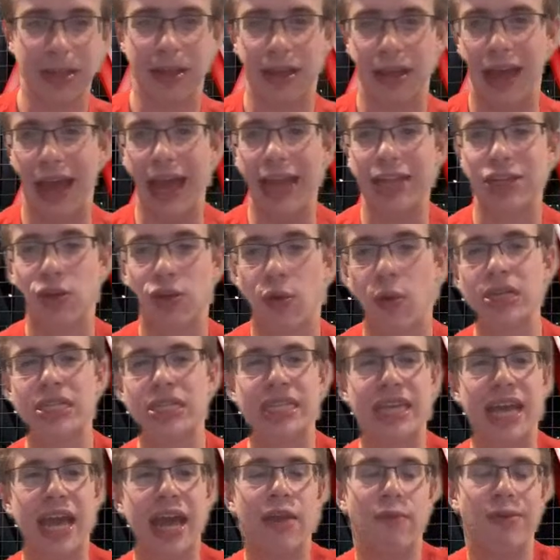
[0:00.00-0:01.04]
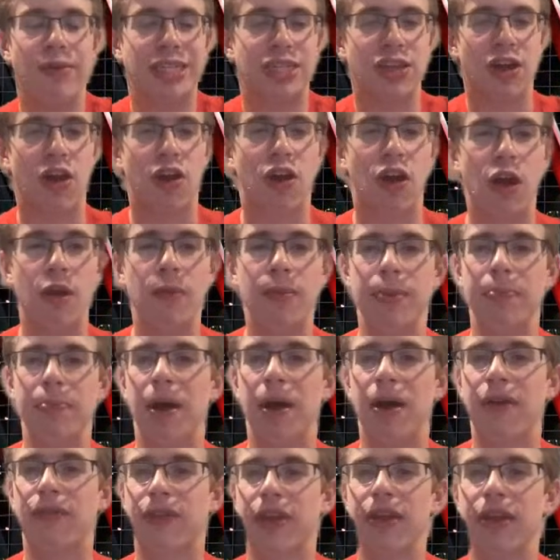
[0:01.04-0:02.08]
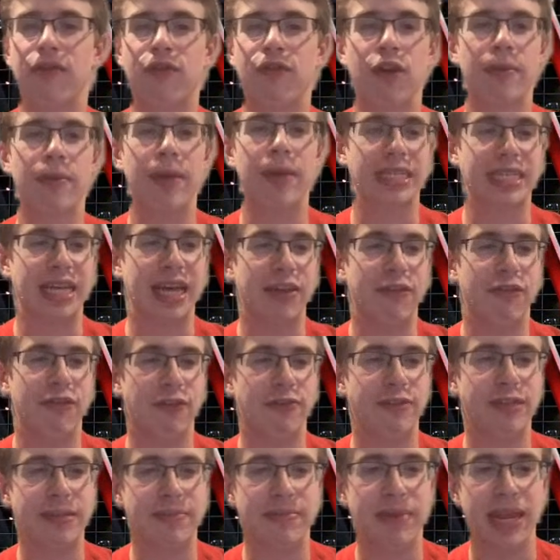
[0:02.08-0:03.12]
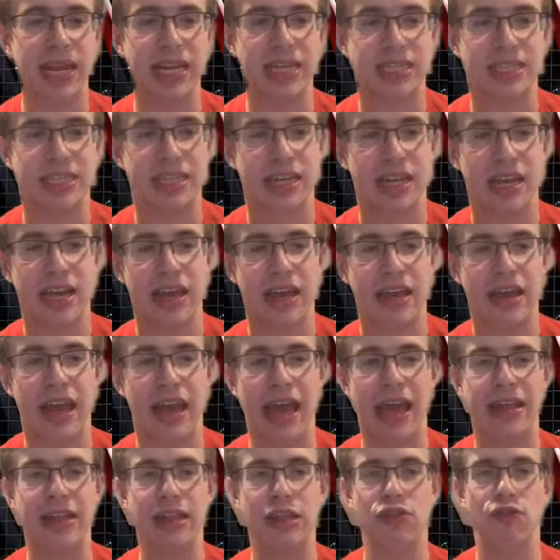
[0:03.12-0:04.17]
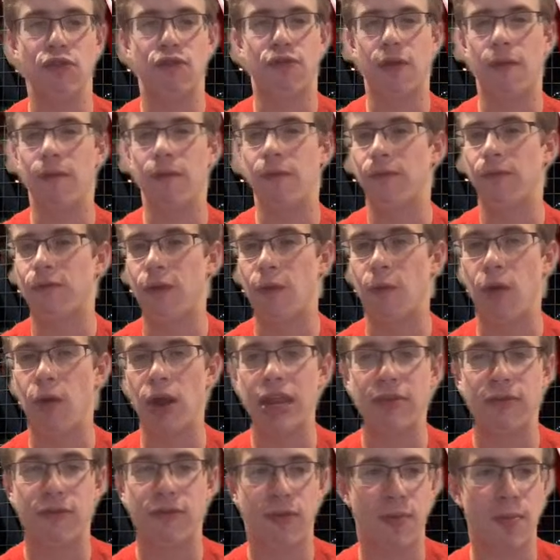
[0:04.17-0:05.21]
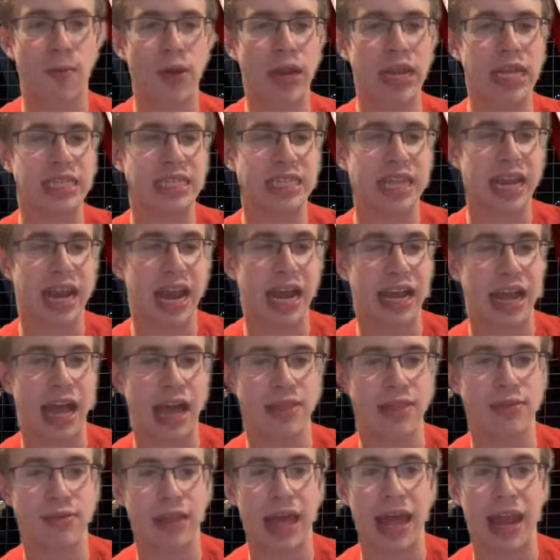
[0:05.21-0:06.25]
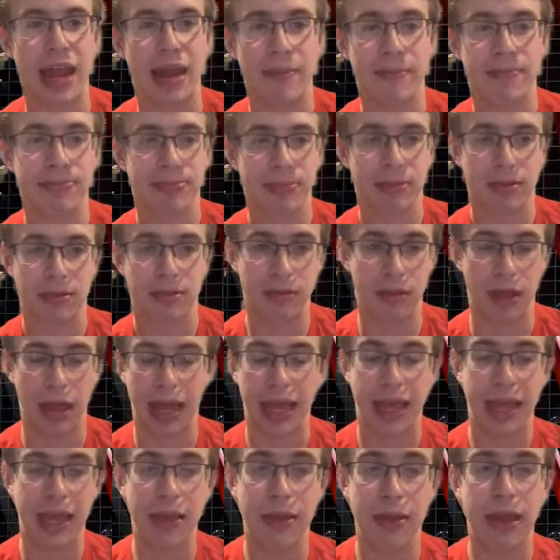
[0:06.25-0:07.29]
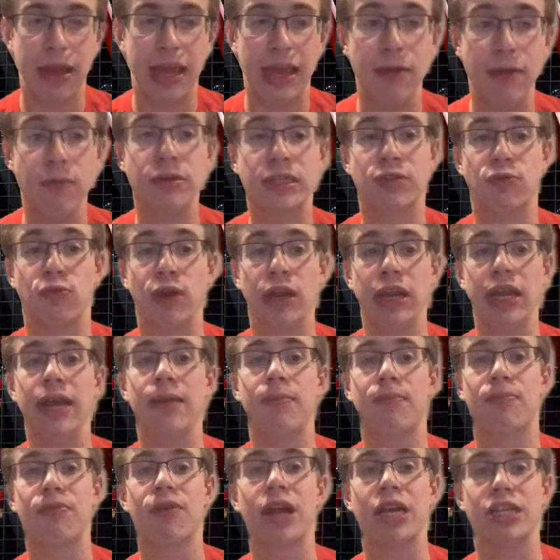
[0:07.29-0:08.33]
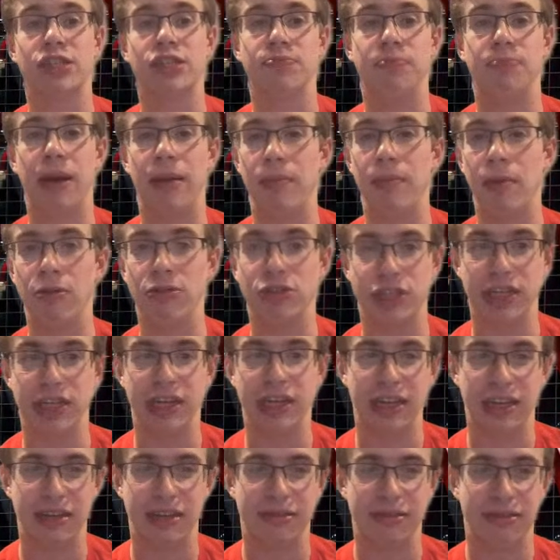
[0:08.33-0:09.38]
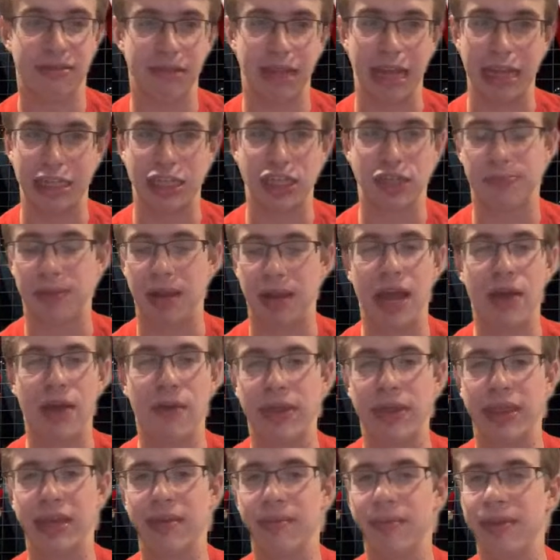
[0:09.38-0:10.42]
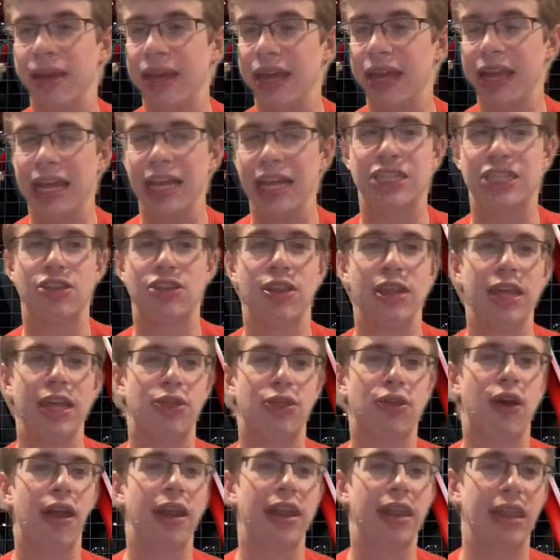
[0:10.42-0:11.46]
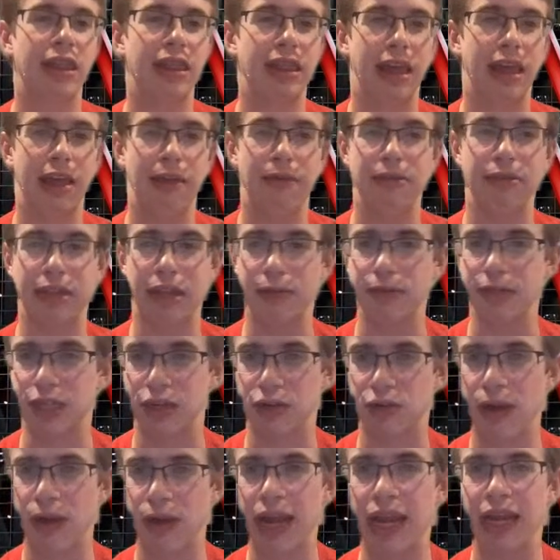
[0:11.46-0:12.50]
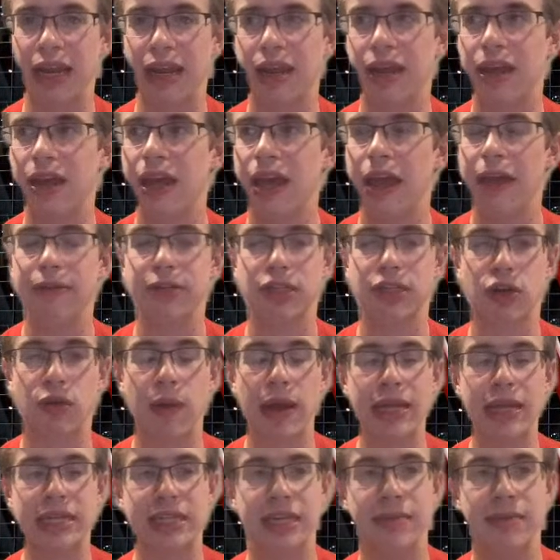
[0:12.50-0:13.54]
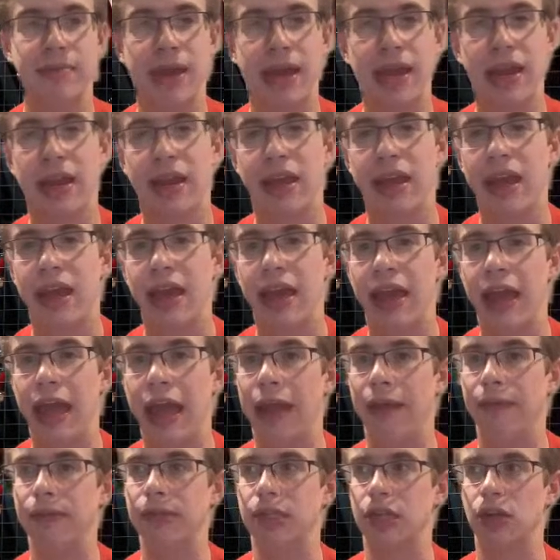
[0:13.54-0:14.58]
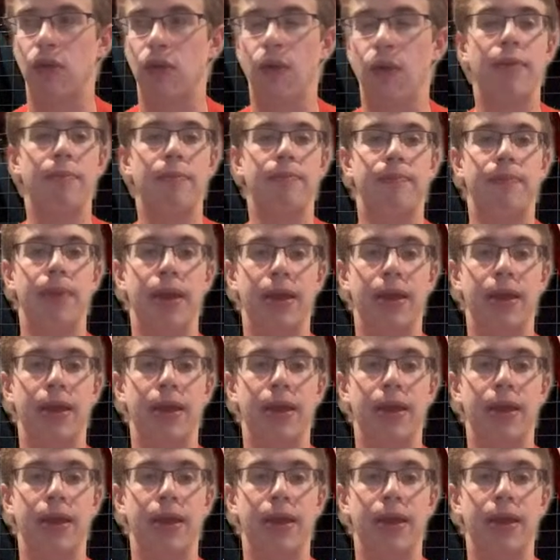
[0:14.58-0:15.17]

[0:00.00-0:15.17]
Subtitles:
and towards the end, we saw Kobe Buffkin for about 10-15 minutes, and from what he said, I gathered that he was really impressed by Moji, like just playing with him. He thought he was a great teammate. He was a great big